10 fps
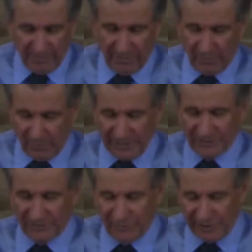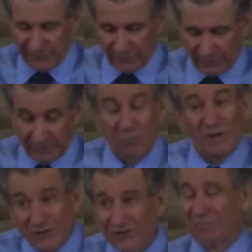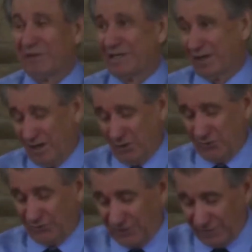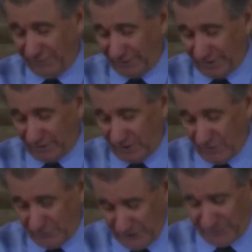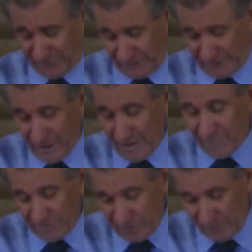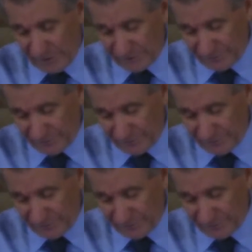the rest of Israel, and we should be clothed differently from the rest